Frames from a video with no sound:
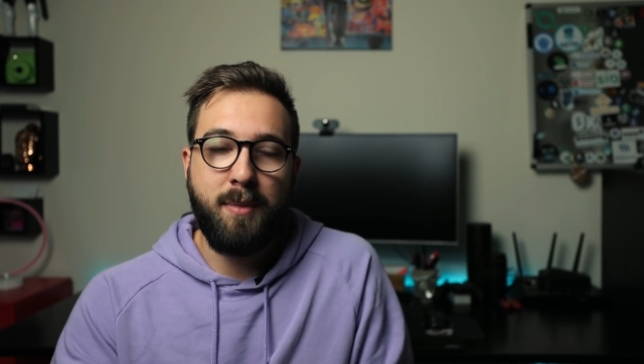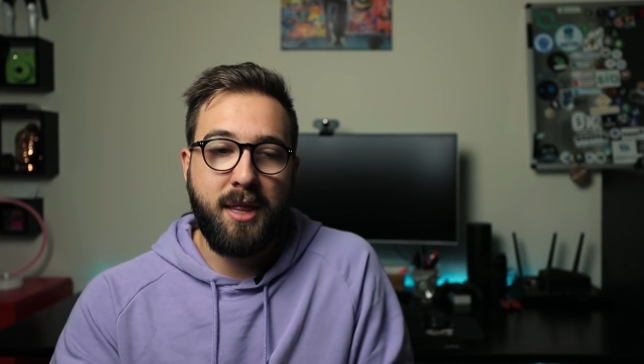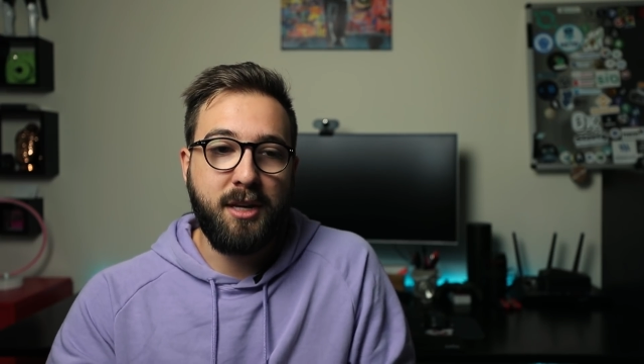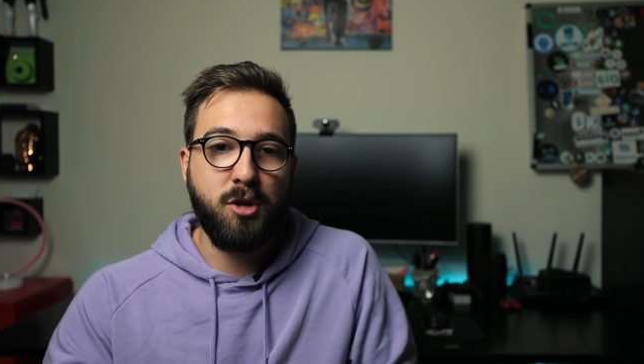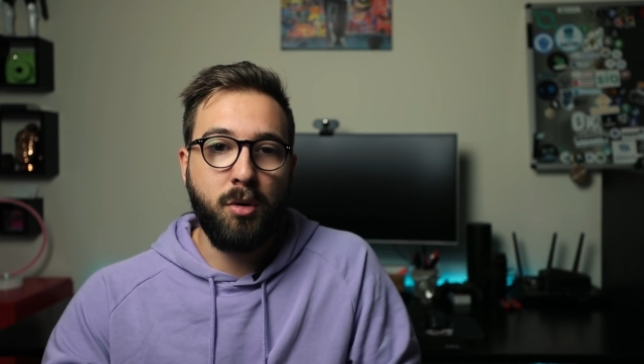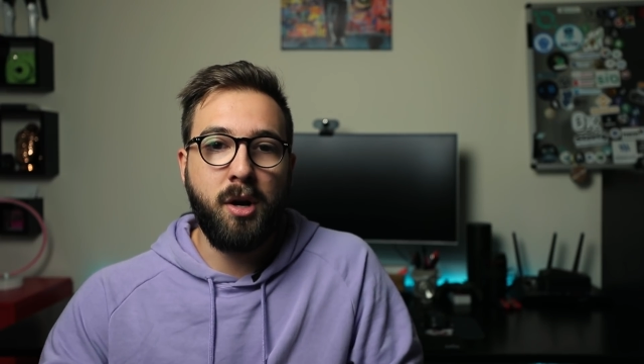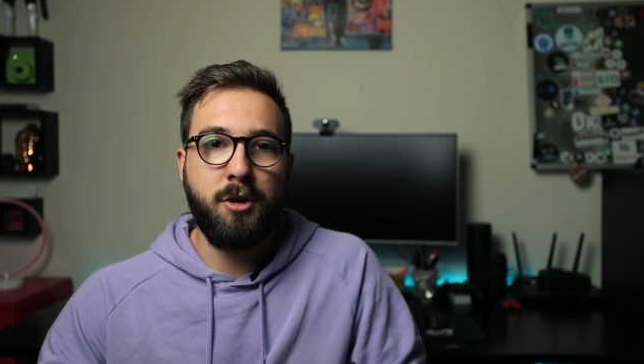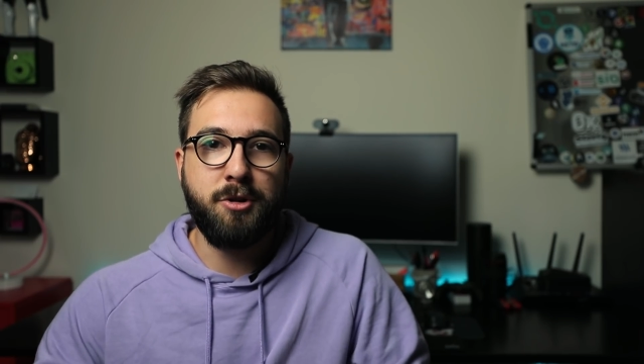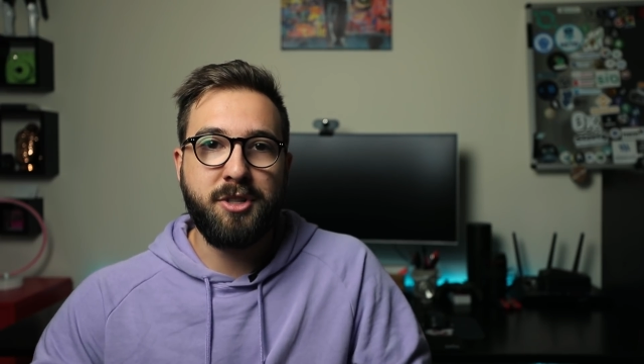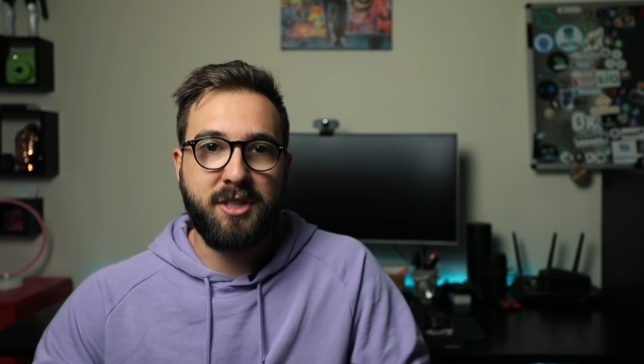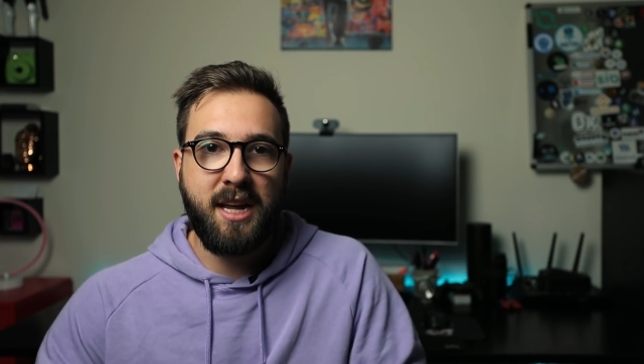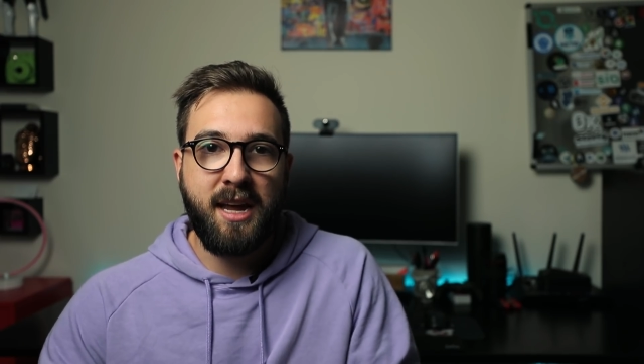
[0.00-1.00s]
and they don't
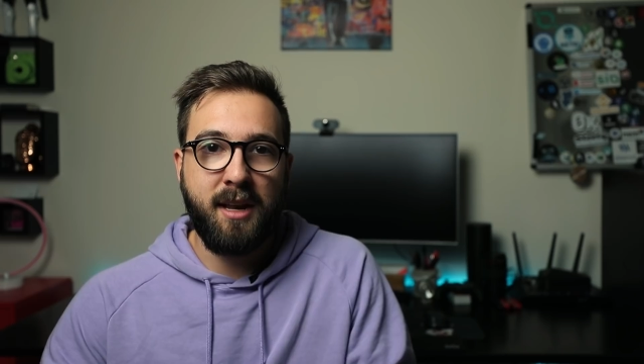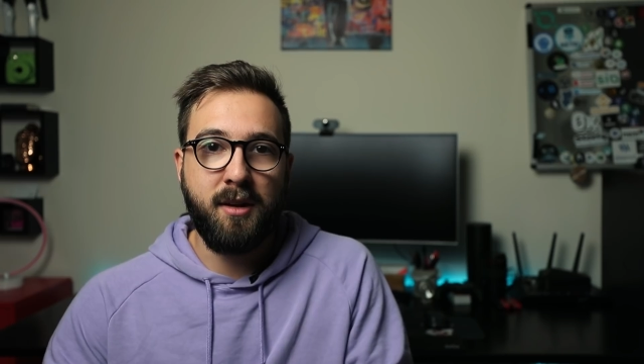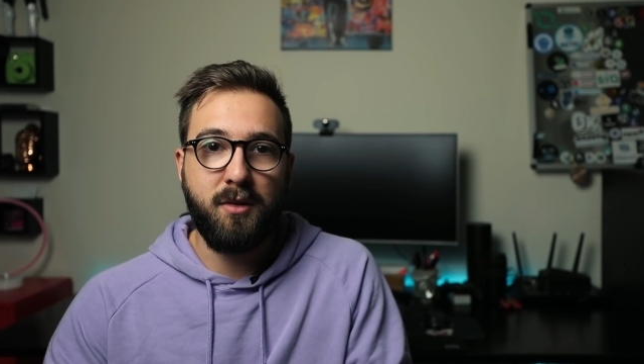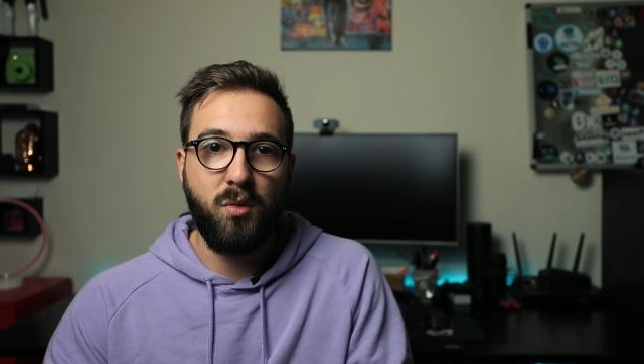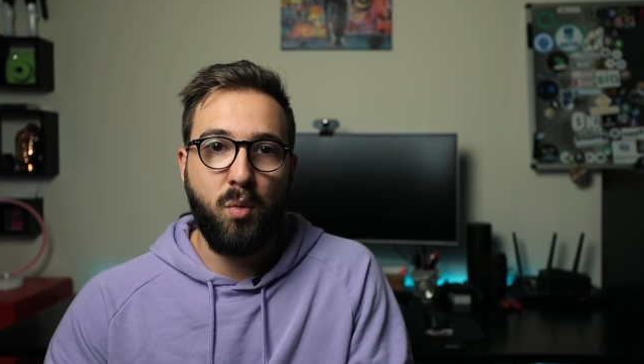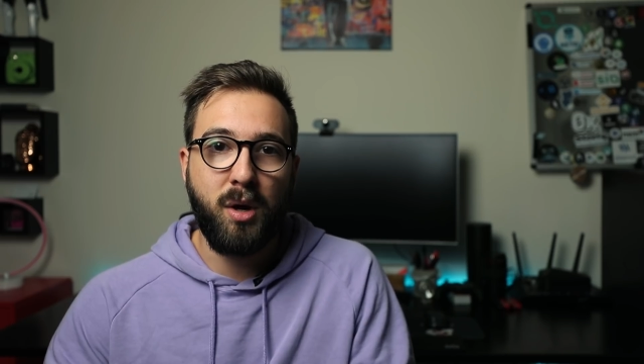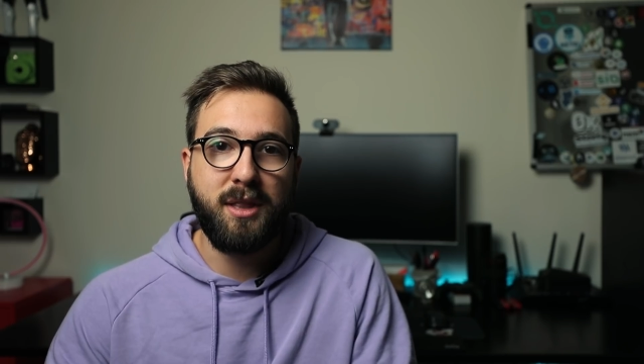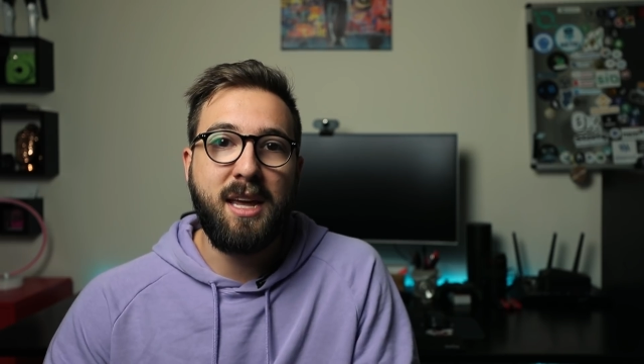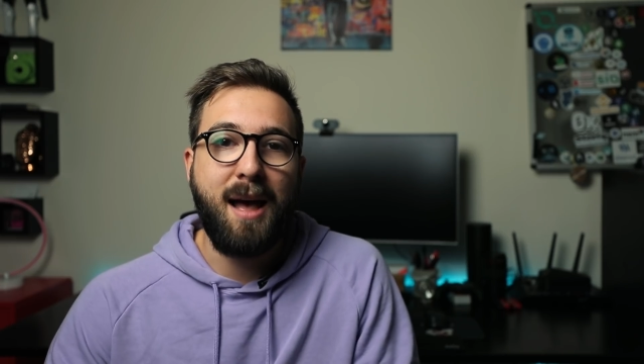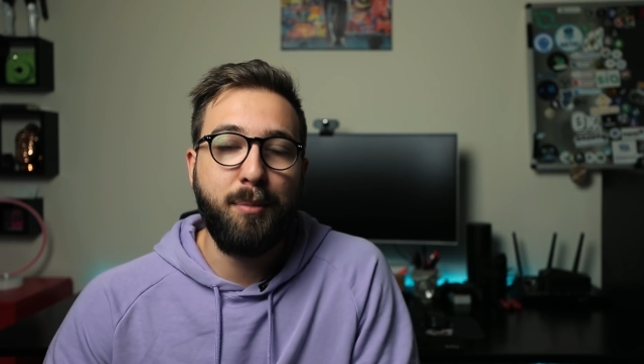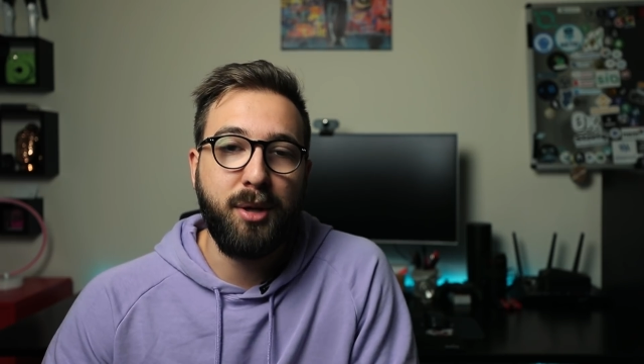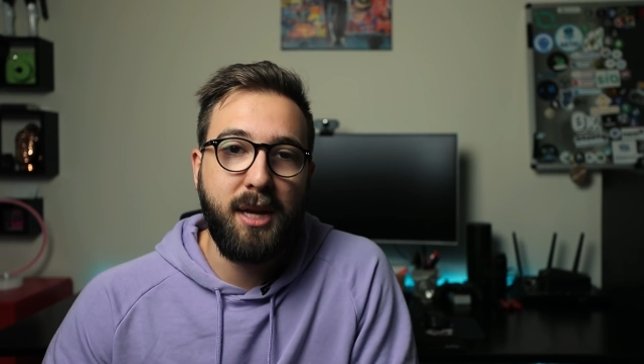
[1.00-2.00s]
understand what the
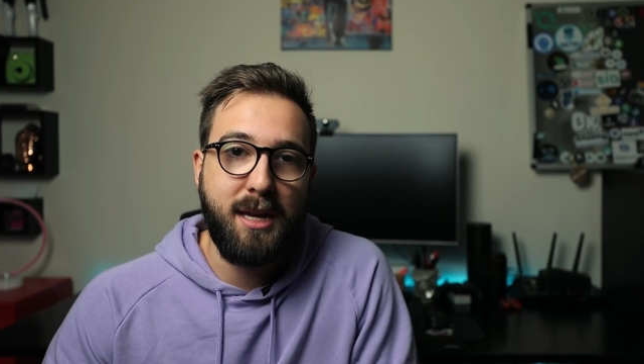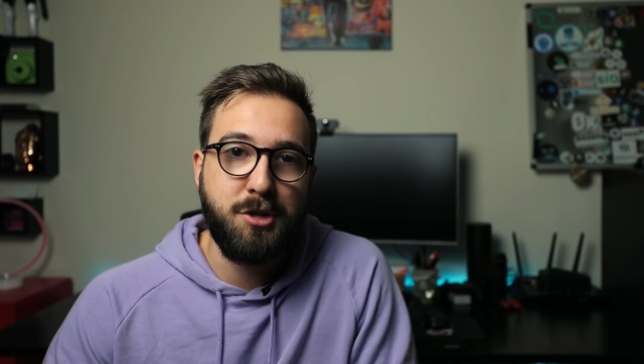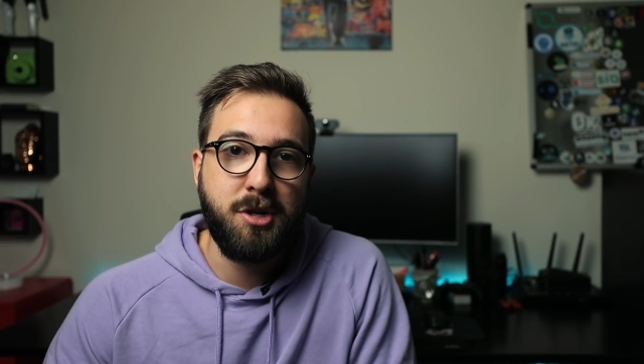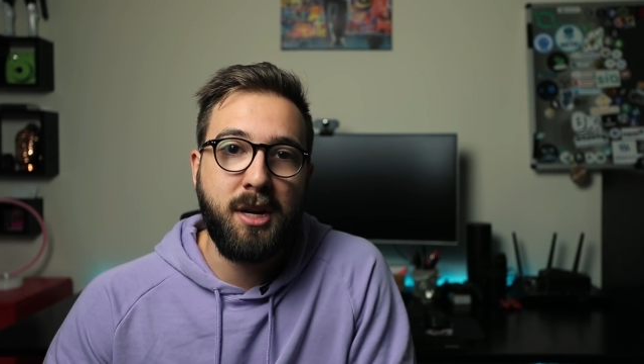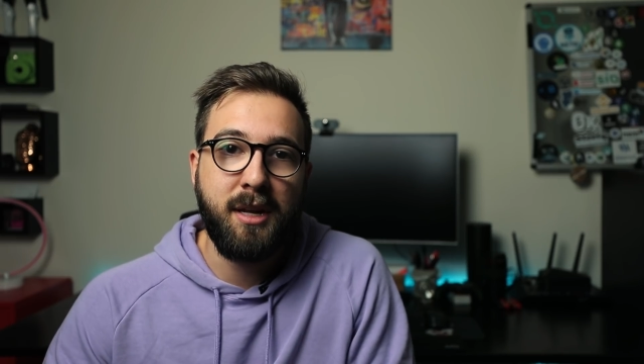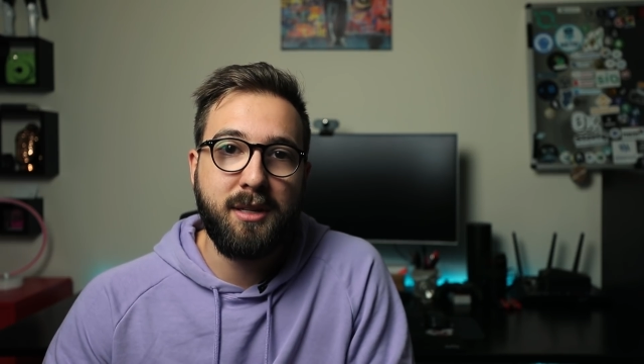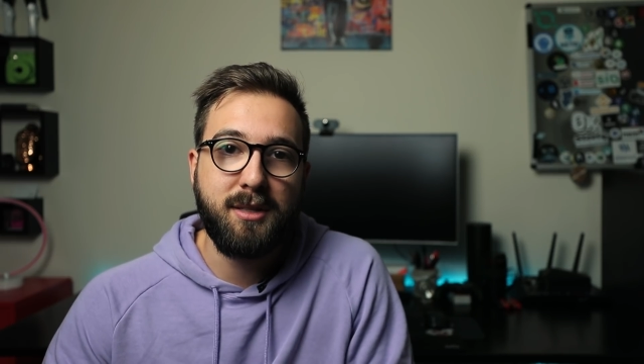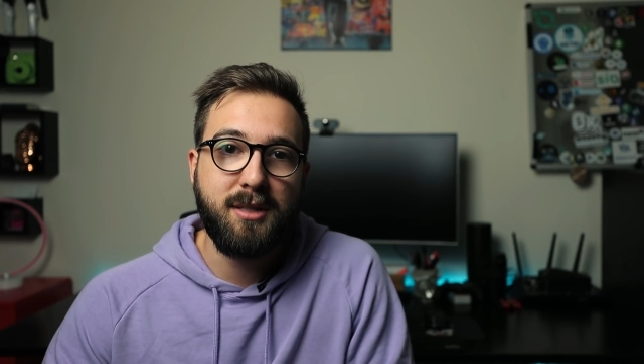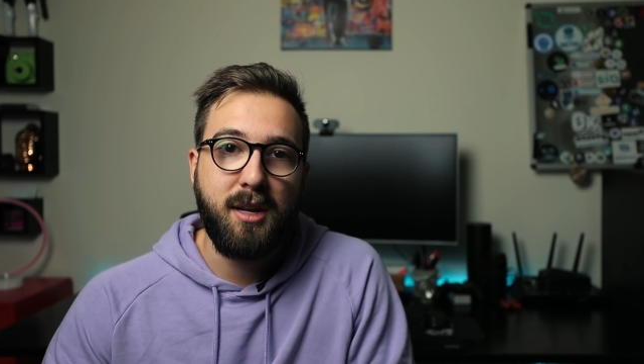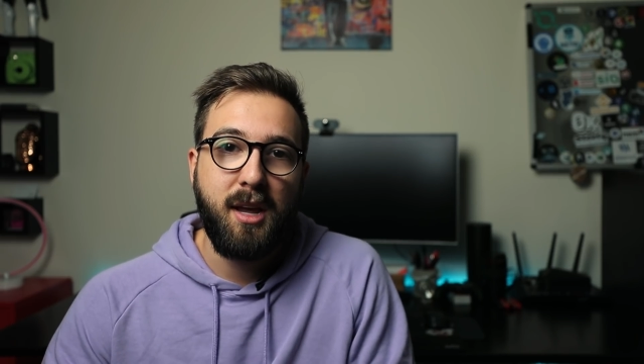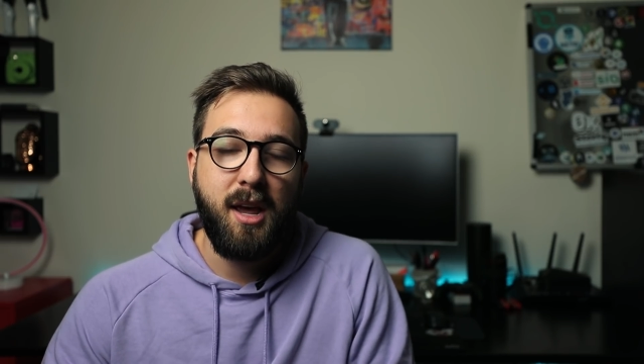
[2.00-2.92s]
application is.